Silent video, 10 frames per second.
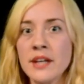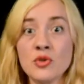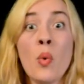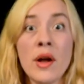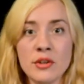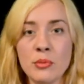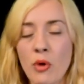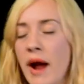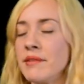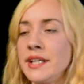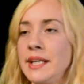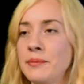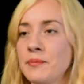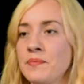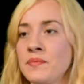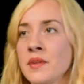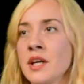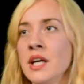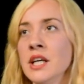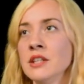quantum gravity.
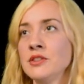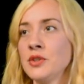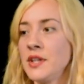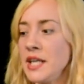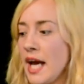So the